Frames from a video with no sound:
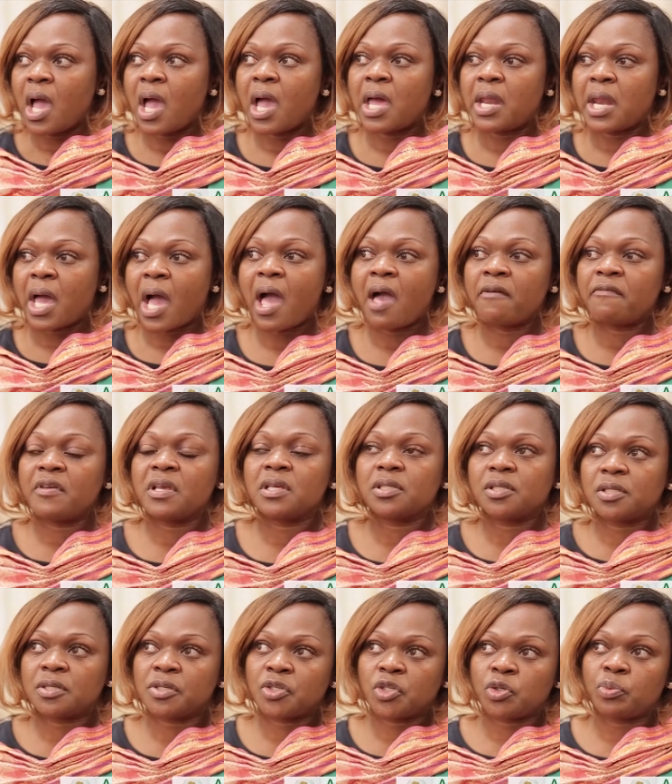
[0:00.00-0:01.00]
And having
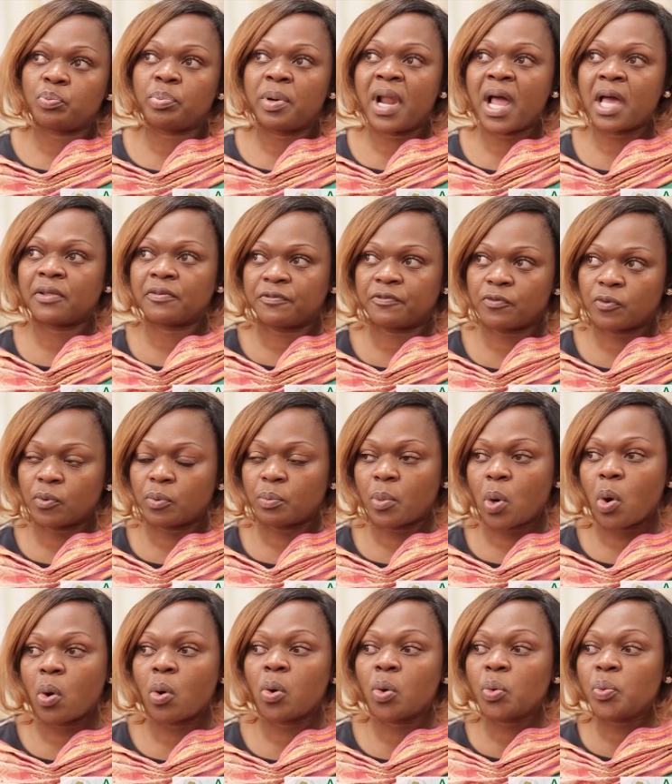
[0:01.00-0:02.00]
such a
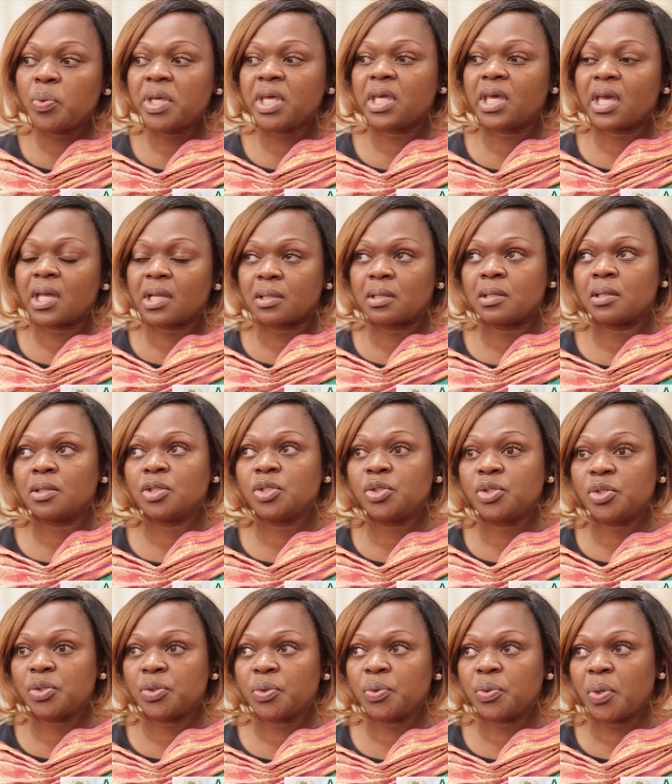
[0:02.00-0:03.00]
platform, all we can
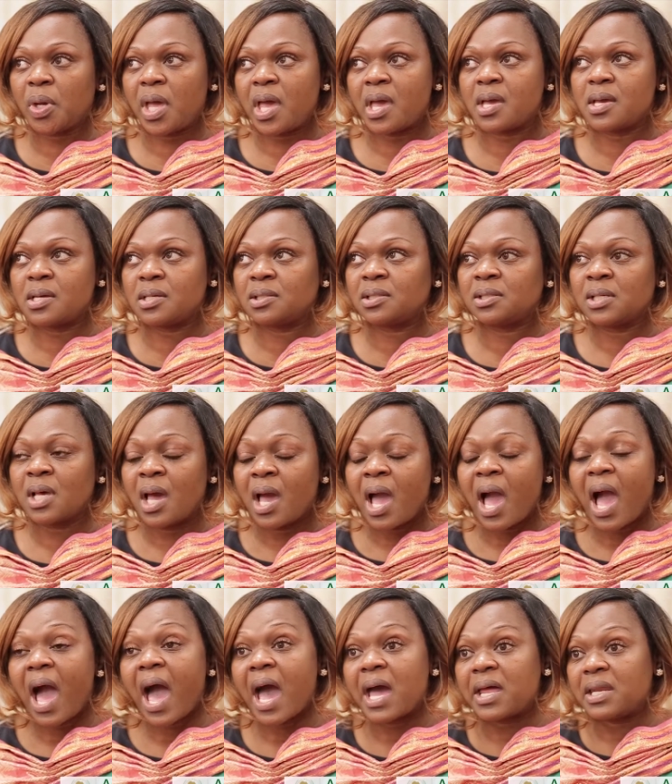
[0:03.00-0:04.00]
do is
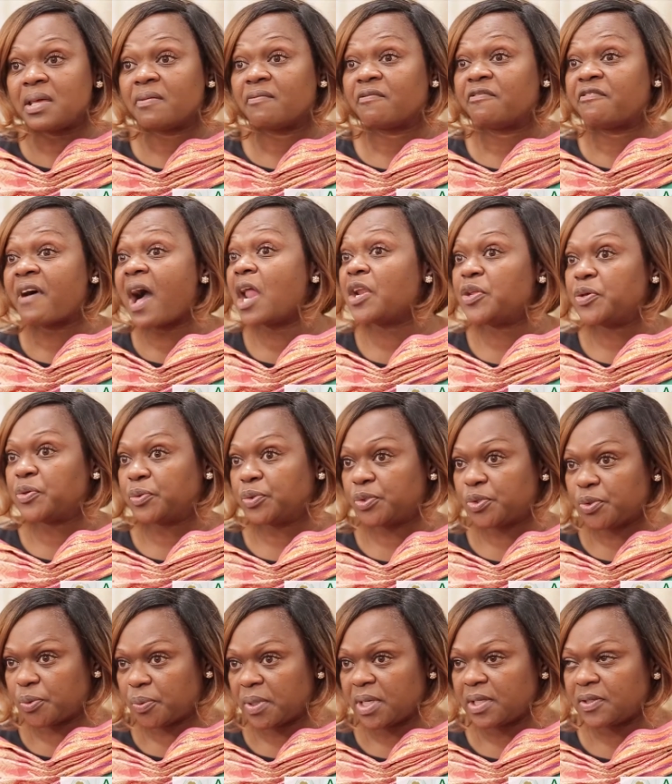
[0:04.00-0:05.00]
adding value
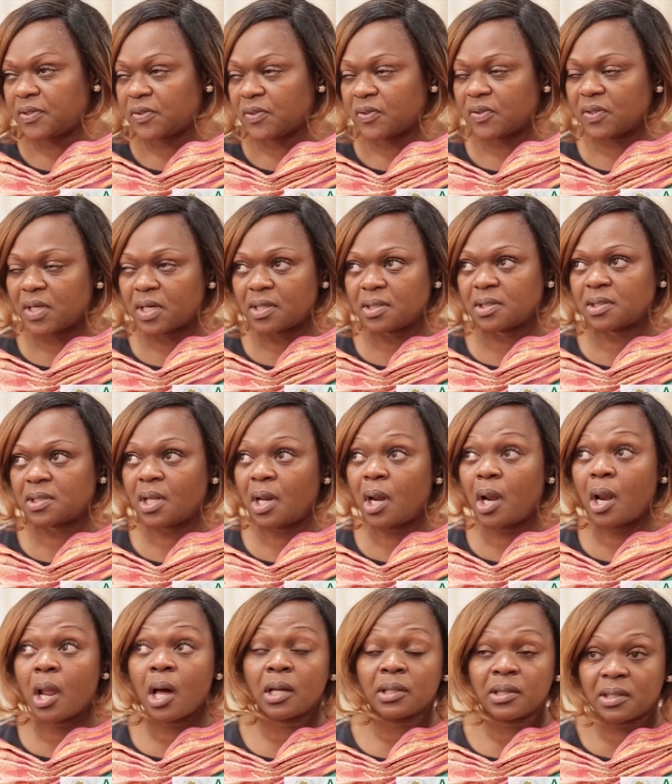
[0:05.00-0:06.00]
to it. There's a
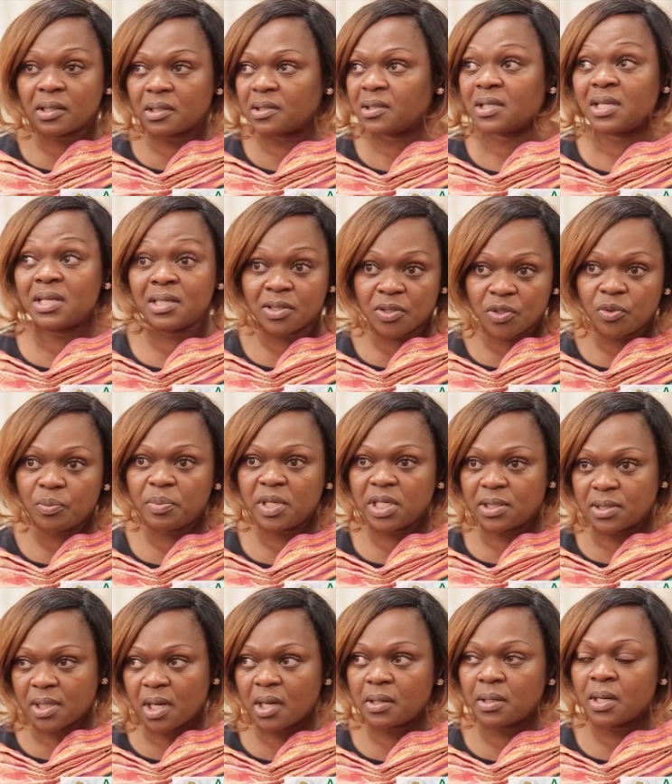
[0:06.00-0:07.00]
lot needs to
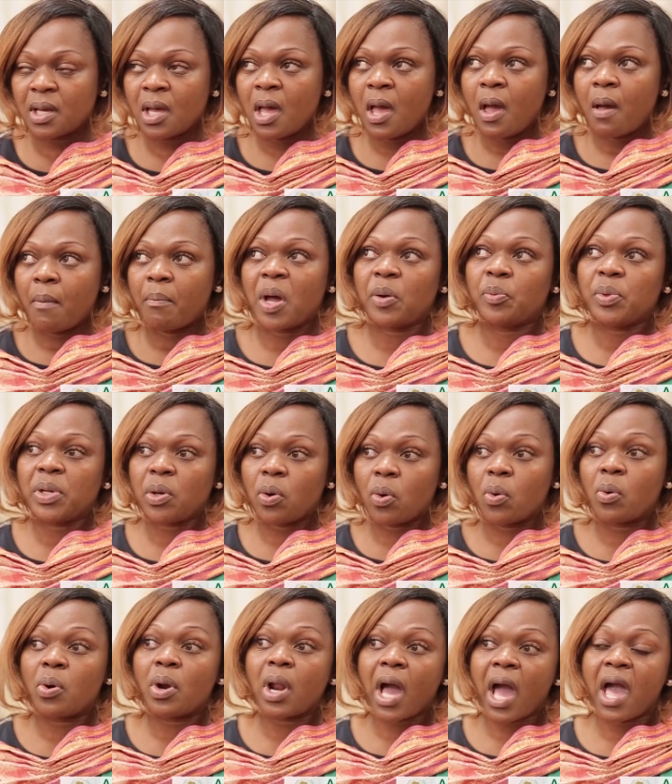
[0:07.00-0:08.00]
be done, but we
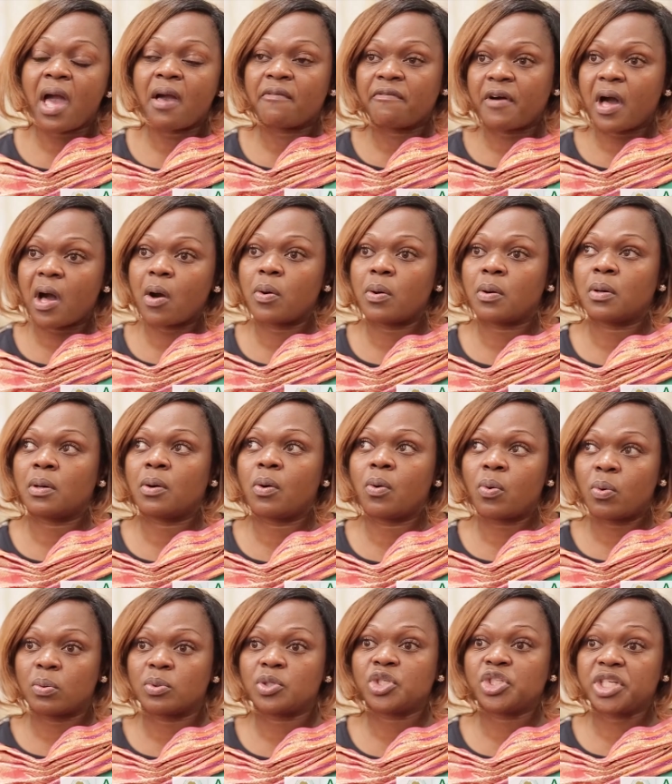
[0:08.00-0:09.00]
all have our
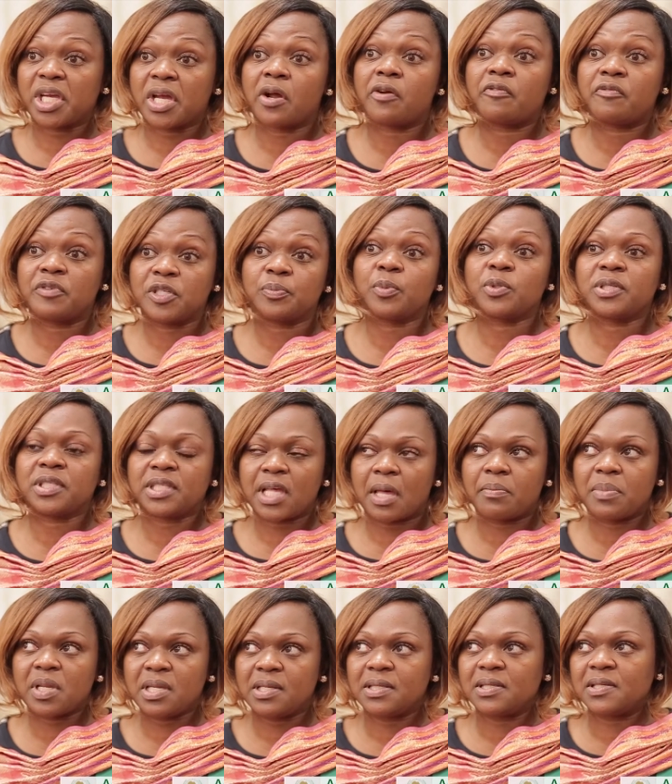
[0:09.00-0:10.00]
own share of
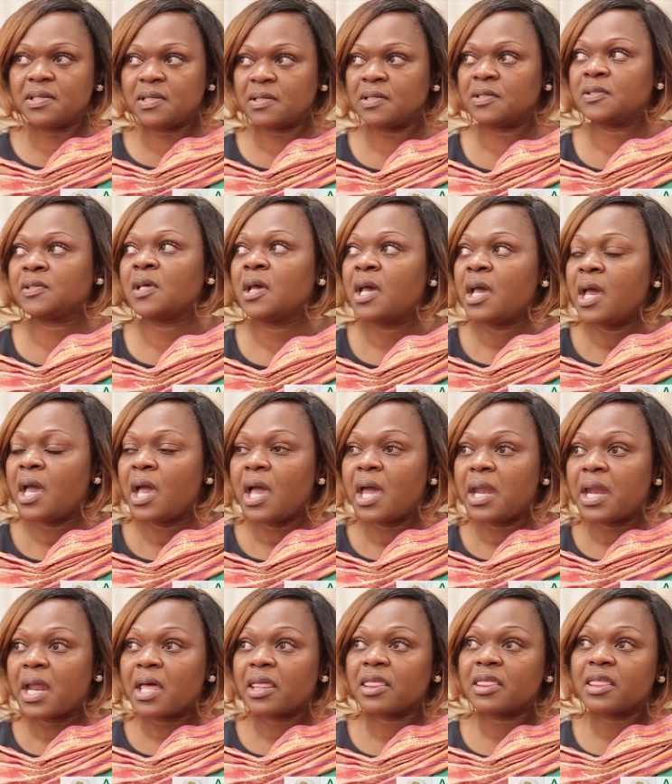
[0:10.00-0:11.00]
responsibilities.
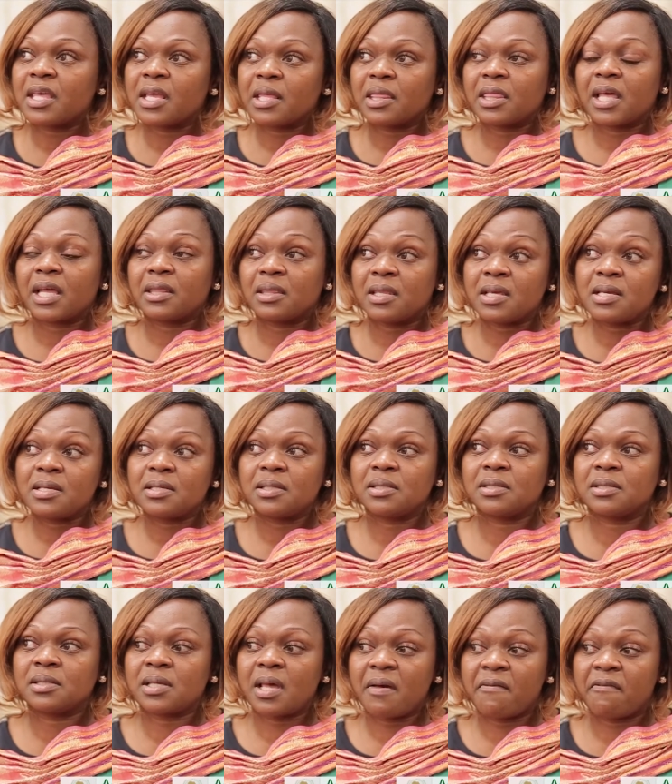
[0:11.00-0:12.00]
And I think that
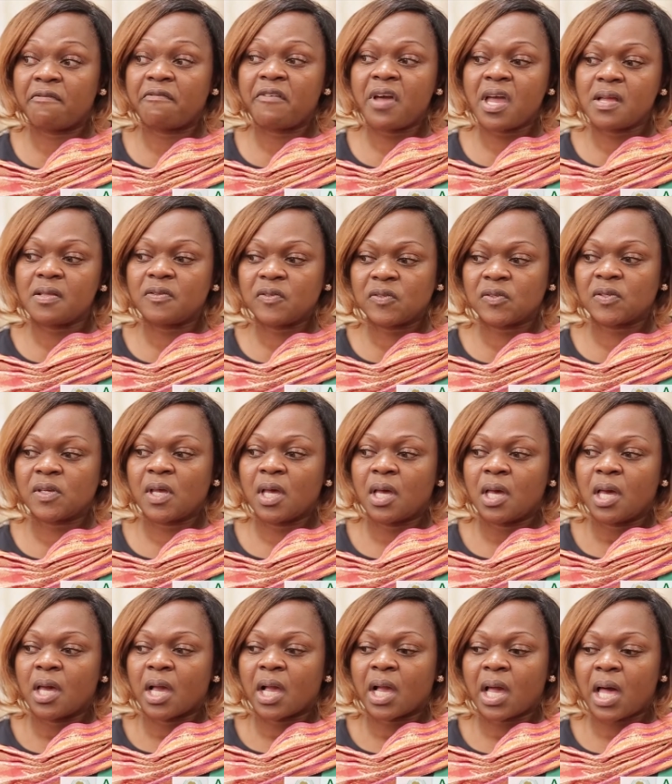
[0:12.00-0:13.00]
this event
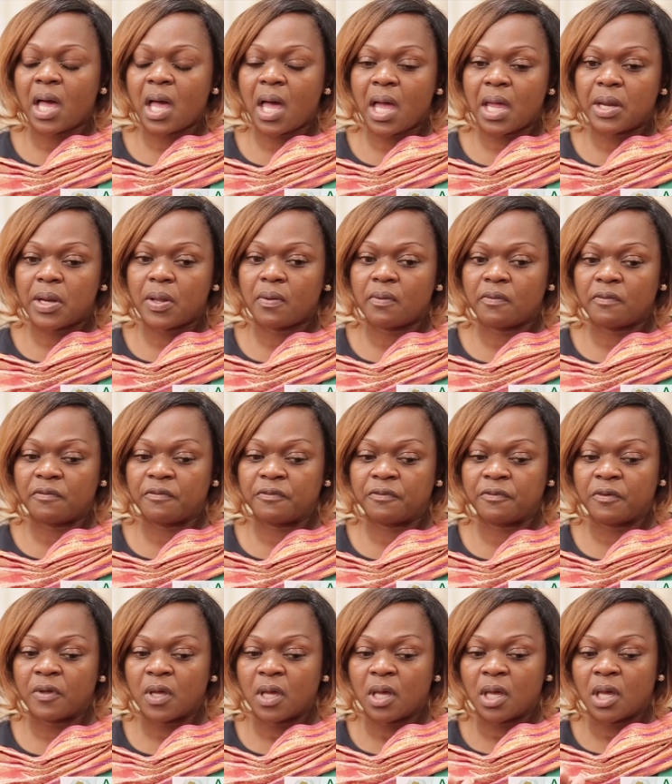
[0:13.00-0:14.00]
kind
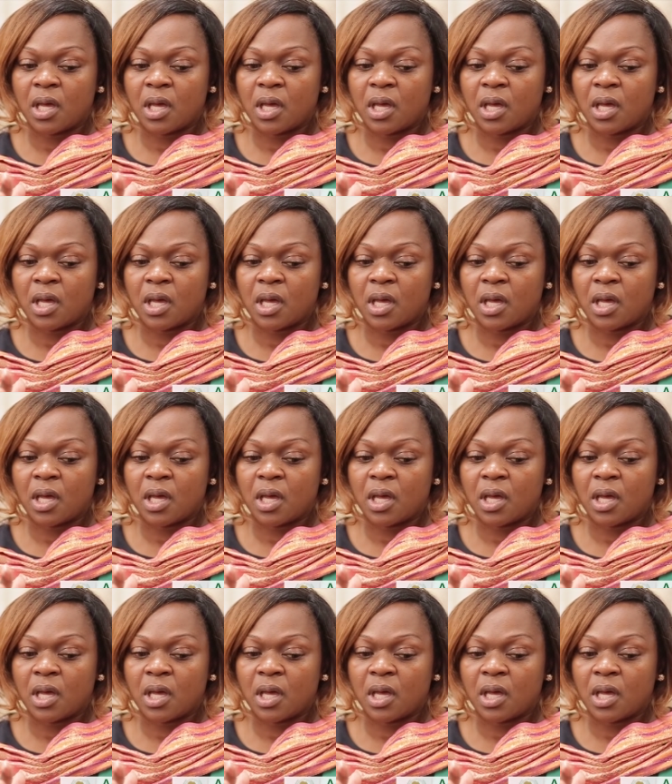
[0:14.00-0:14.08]
of